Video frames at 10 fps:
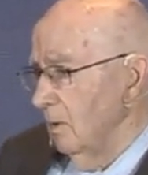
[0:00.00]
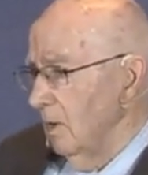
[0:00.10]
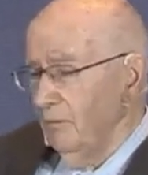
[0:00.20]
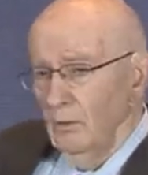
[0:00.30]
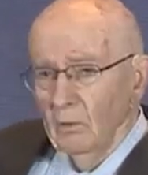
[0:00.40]

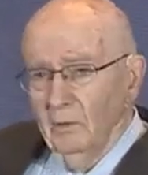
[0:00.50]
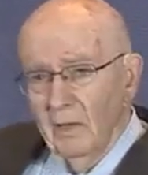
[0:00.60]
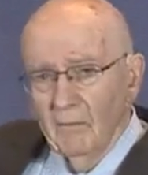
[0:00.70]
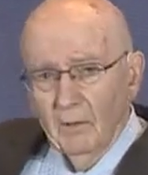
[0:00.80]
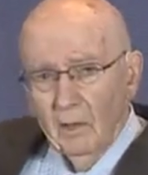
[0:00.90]
If you don't
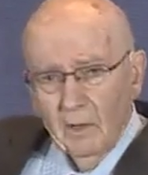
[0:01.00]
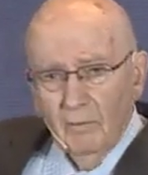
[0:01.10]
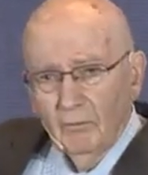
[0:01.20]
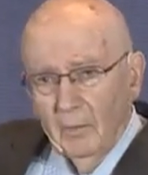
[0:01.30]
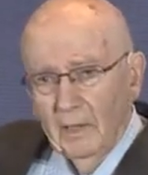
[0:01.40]
leave
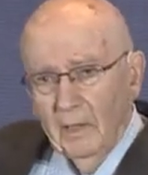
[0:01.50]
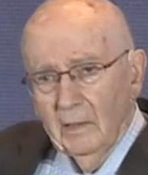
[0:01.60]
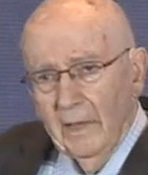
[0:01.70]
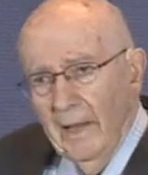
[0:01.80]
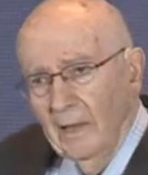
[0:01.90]
enough money
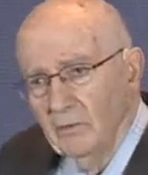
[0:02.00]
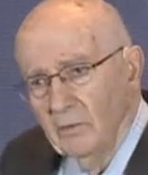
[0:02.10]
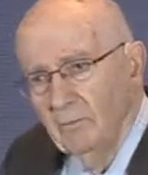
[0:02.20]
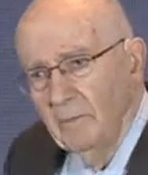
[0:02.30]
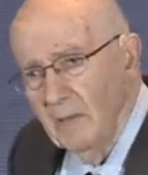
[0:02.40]
in the hands
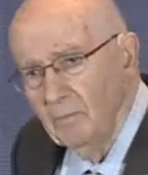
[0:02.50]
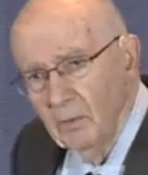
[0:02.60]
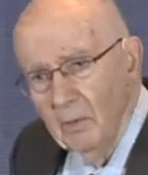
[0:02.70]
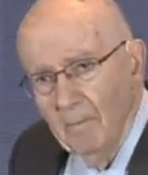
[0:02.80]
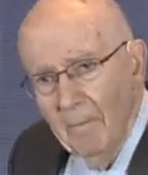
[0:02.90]
of
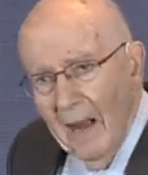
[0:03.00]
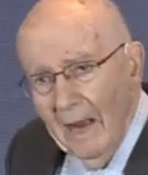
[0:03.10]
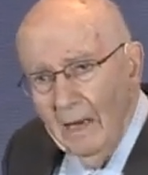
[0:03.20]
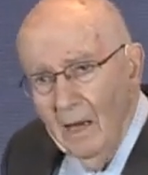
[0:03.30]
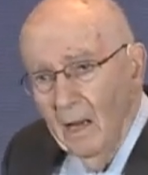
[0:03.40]
people to
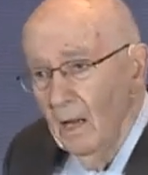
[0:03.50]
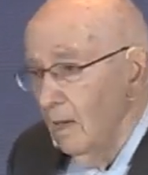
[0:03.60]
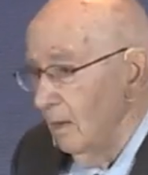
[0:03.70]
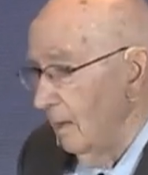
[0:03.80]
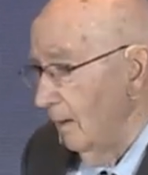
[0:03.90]
buy
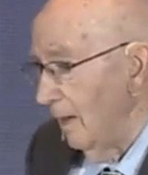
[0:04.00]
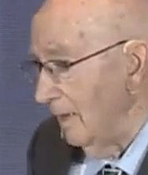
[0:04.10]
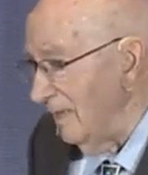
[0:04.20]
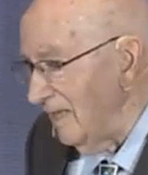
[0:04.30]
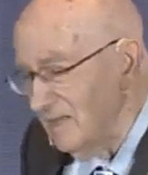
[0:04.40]

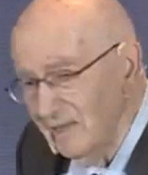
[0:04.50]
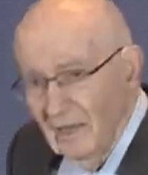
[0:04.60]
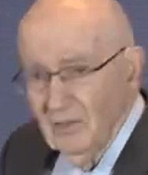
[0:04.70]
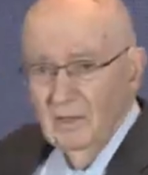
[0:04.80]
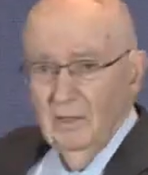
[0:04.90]

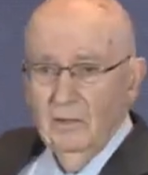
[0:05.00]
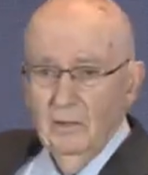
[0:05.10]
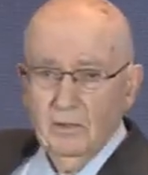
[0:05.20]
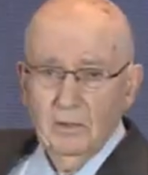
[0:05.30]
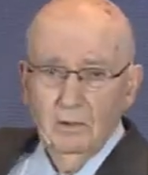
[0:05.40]

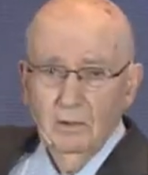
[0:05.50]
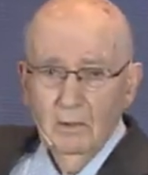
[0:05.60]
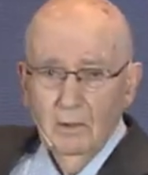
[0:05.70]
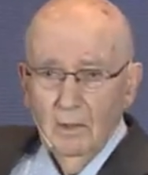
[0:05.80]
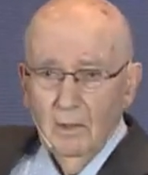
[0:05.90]
necessities,
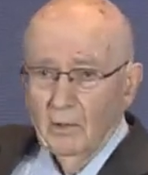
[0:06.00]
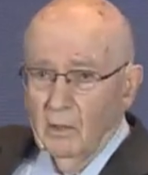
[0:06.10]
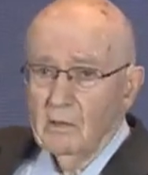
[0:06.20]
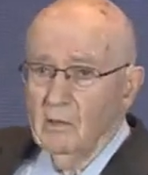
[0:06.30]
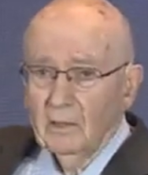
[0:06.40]
you're
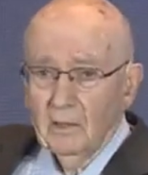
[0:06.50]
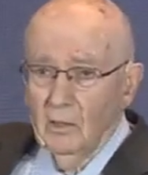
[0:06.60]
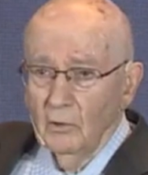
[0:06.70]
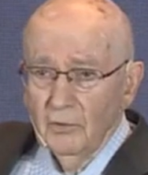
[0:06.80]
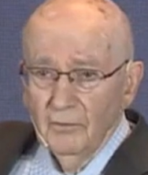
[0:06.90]
going to
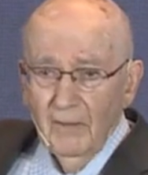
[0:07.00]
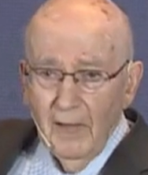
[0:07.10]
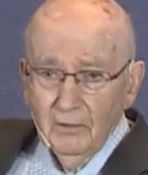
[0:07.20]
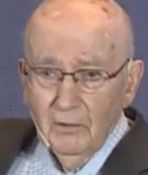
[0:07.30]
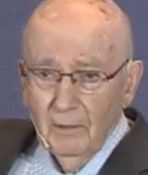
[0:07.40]
close your
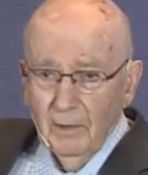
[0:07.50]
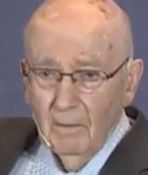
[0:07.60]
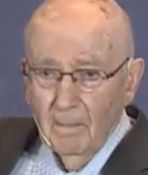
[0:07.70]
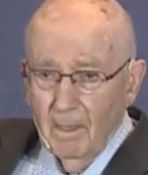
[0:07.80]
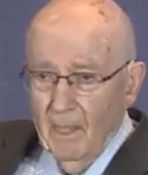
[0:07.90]
factory.
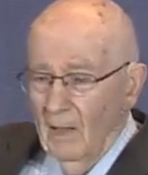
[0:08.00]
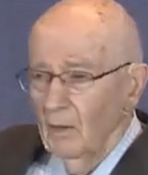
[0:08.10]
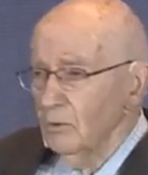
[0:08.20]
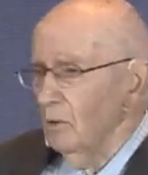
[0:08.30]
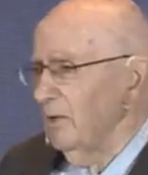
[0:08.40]

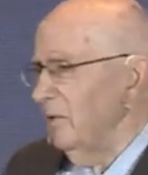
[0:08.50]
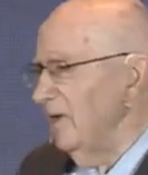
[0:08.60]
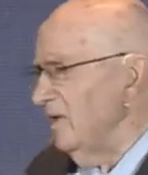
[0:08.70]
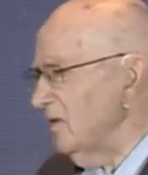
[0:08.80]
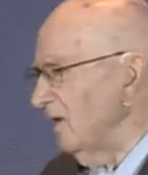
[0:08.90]
So there
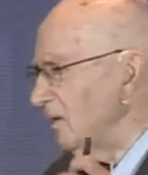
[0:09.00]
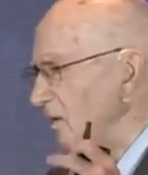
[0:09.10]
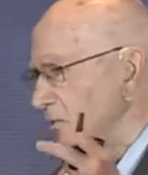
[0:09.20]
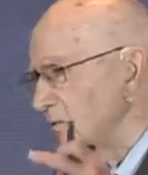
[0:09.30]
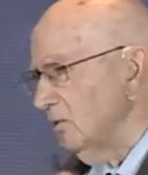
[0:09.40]
is a
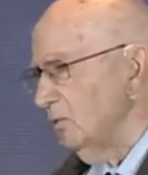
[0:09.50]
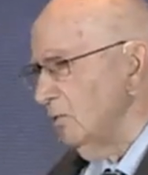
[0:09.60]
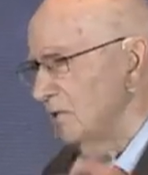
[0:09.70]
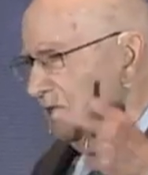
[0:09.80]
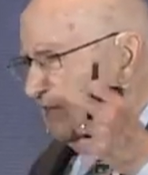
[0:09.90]
little
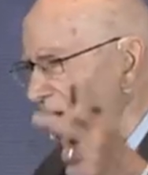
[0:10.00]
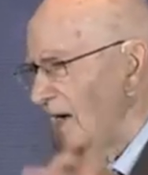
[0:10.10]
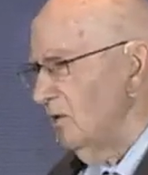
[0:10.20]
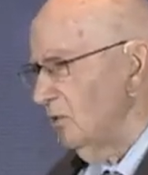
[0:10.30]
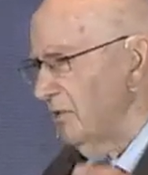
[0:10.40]

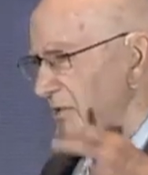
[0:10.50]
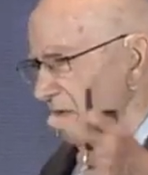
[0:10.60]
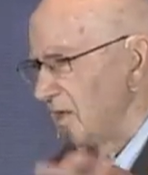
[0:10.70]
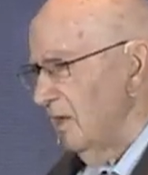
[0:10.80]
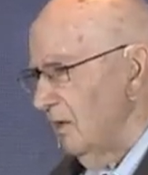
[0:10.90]
suicidal
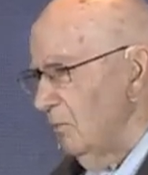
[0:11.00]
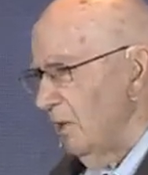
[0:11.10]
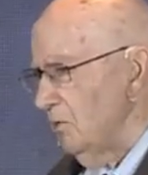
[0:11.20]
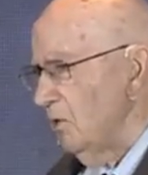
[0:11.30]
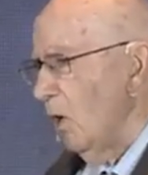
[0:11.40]
thinking
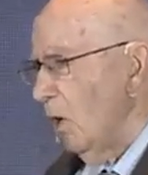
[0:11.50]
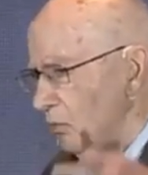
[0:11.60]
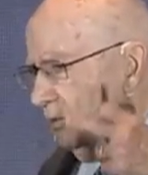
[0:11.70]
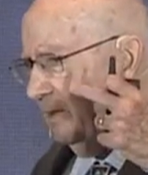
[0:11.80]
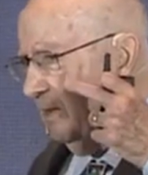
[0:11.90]
when you
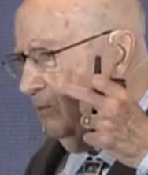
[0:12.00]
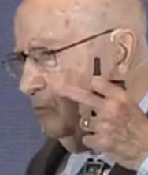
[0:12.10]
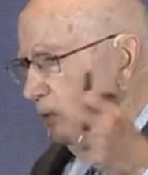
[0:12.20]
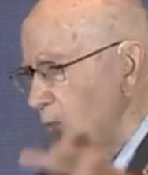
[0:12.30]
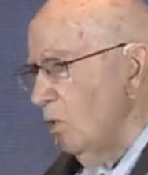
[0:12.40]
only
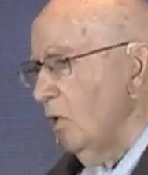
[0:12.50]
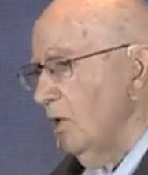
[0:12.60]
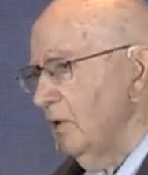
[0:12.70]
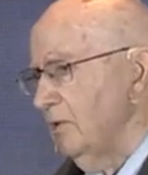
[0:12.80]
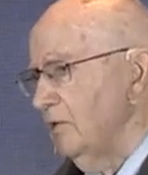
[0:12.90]

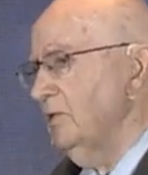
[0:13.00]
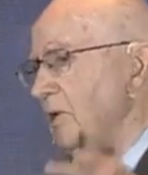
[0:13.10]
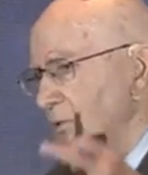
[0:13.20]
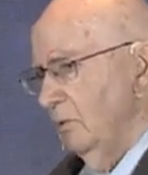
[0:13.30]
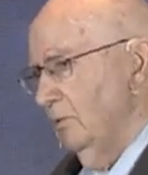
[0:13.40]
reward the
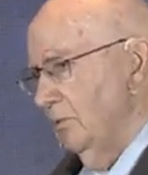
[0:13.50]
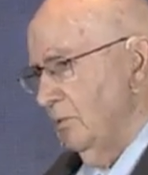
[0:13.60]
shareholders.